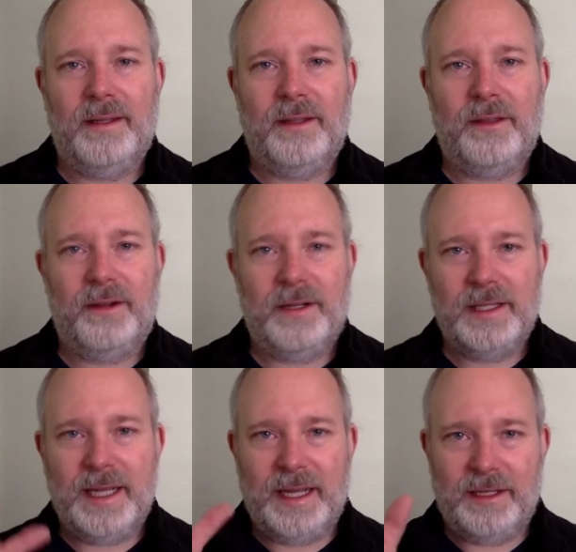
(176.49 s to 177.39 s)
And the 3rd
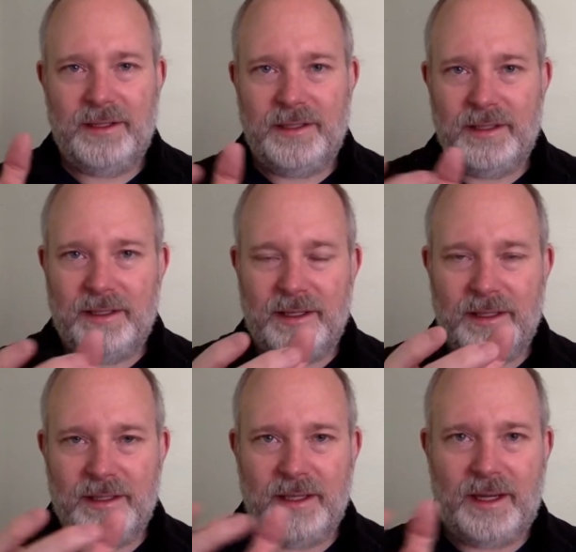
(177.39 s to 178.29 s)
stage
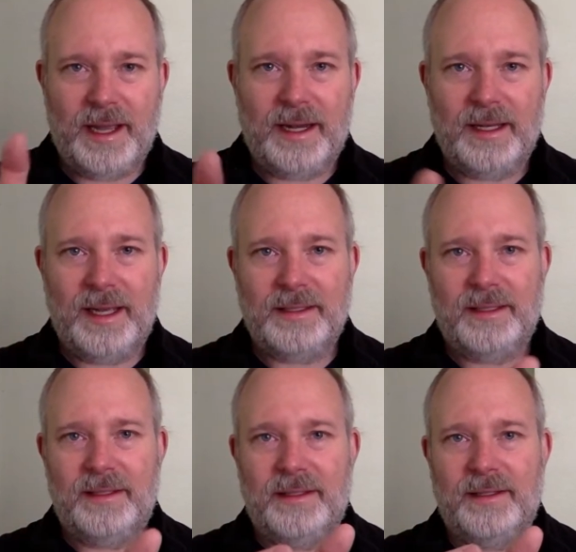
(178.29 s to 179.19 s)
is young
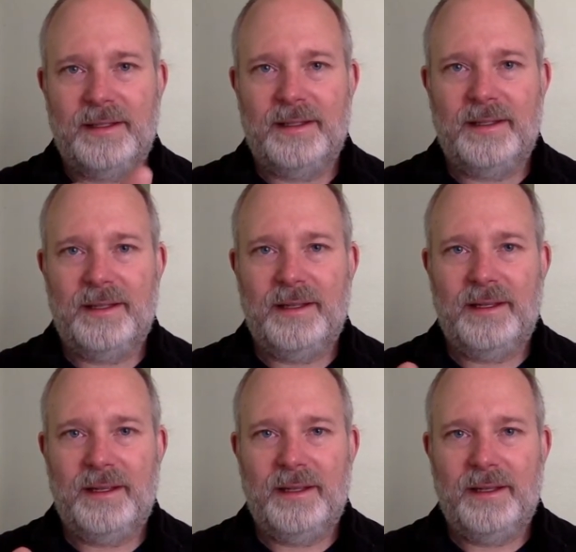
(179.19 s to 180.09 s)
adolescence.
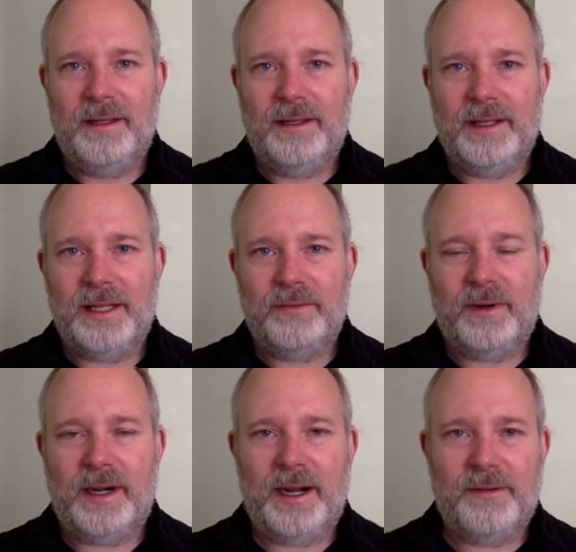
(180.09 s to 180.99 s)
And that's
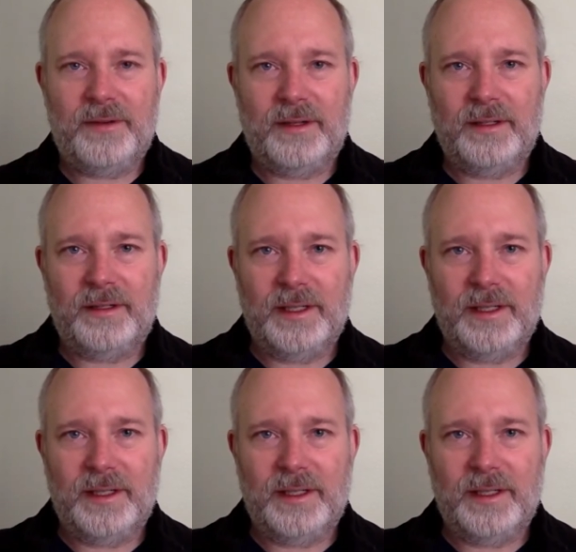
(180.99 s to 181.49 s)
where, after